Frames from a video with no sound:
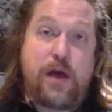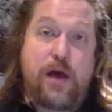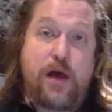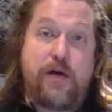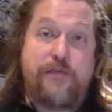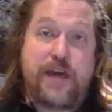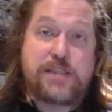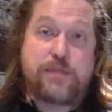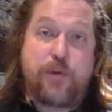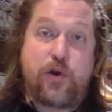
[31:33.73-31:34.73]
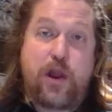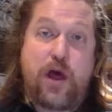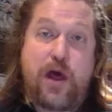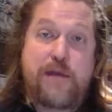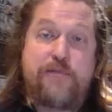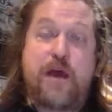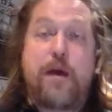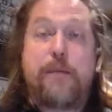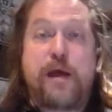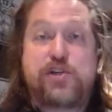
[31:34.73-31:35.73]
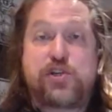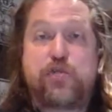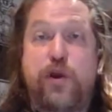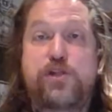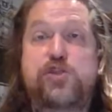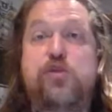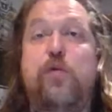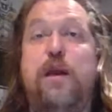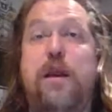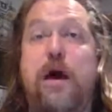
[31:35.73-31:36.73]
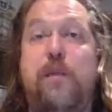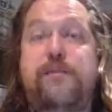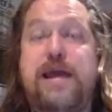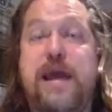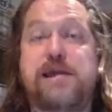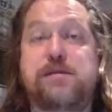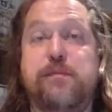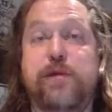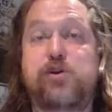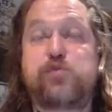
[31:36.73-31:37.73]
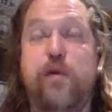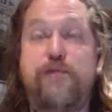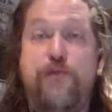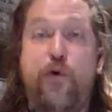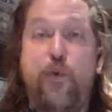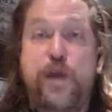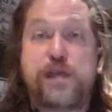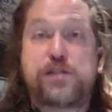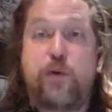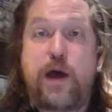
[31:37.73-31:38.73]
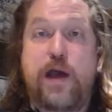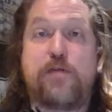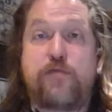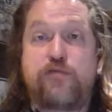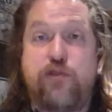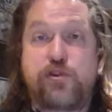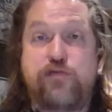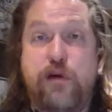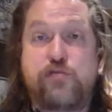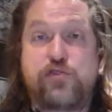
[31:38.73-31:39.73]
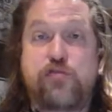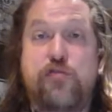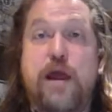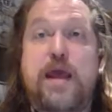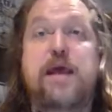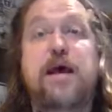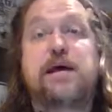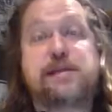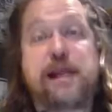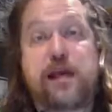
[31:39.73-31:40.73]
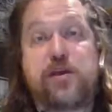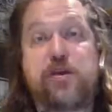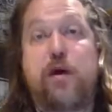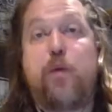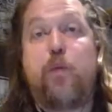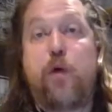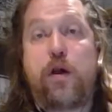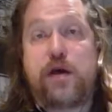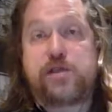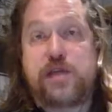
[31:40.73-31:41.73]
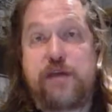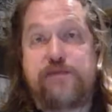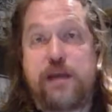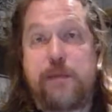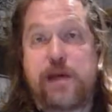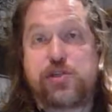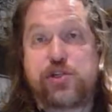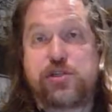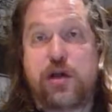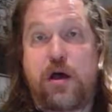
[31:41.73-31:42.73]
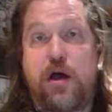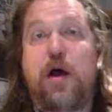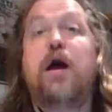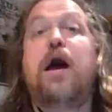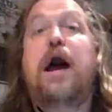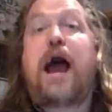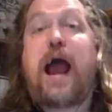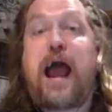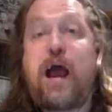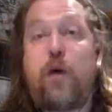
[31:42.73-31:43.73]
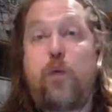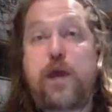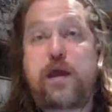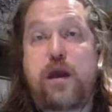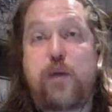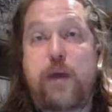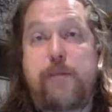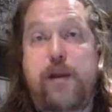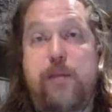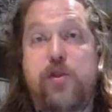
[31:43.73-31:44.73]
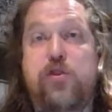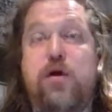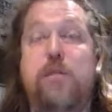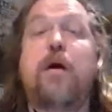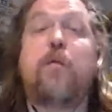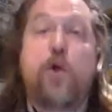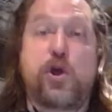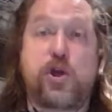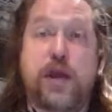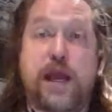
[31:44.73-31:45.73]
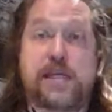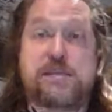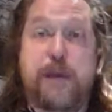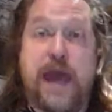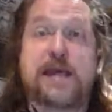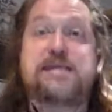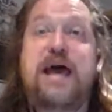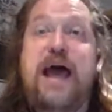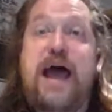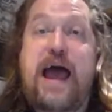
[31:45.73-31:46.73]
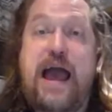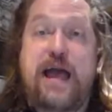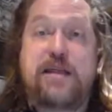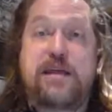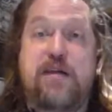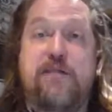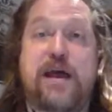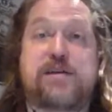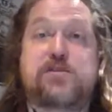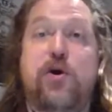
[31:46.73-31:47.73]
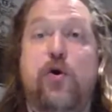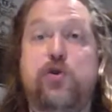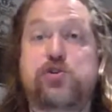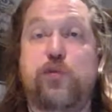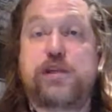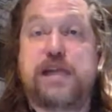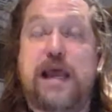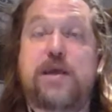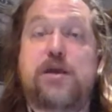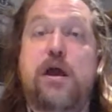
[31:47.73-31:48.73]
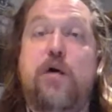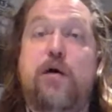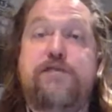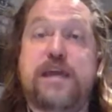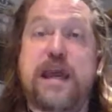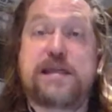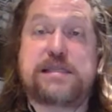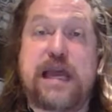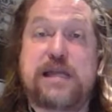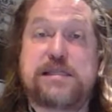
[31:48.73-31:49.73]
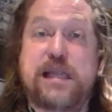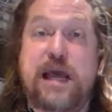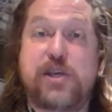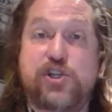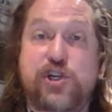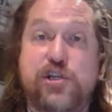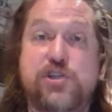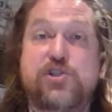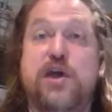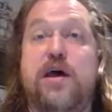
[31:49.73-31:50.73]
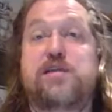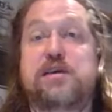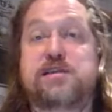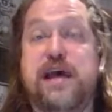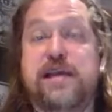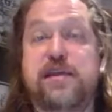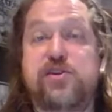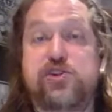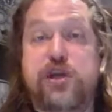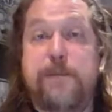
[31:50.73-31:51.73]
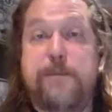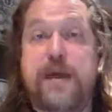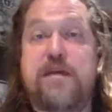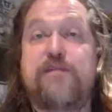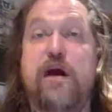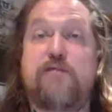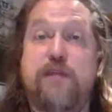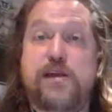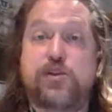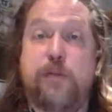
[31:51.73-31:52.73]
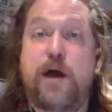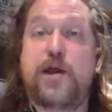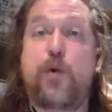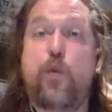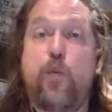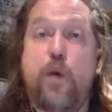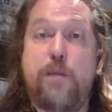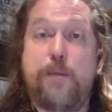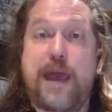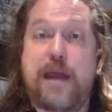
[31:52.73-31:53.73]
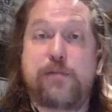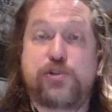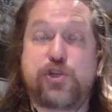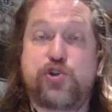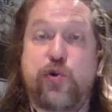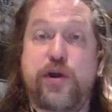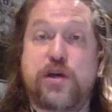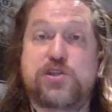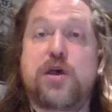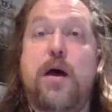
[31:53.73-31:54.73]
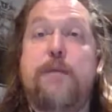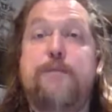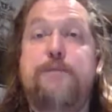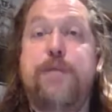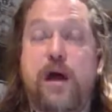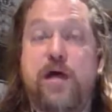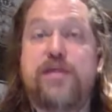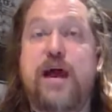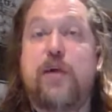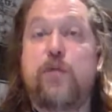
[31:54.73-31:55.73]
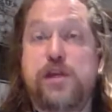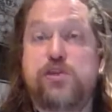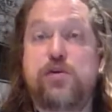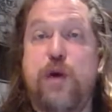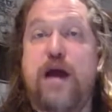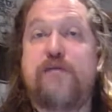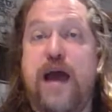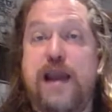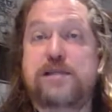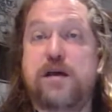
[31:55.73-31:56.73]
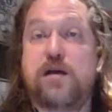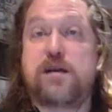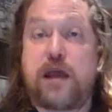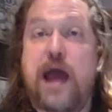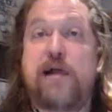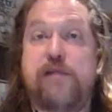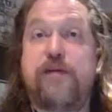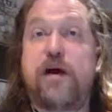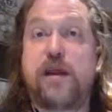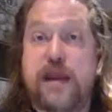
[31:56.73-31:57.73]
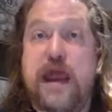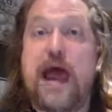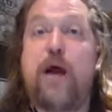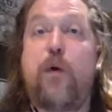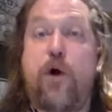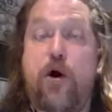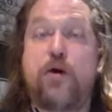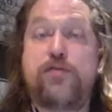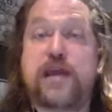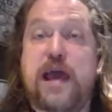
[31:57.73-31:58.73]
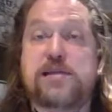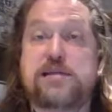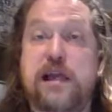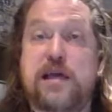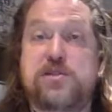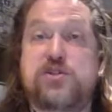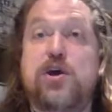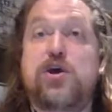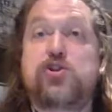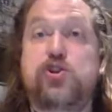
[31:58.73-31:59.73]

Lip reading: our Facebook Live. But I just wanted to do an update because we're 4 weeks away from Crossroads 3 to let you know what our safety measures are, how we're going to implement them, and what you can expect at the event. Also wanted to let you know of the guest cancellations, that sadly that Jim Beaver and Rachel Miner won't be able to join us, but that we do have Alexander Calvert now on the guest list to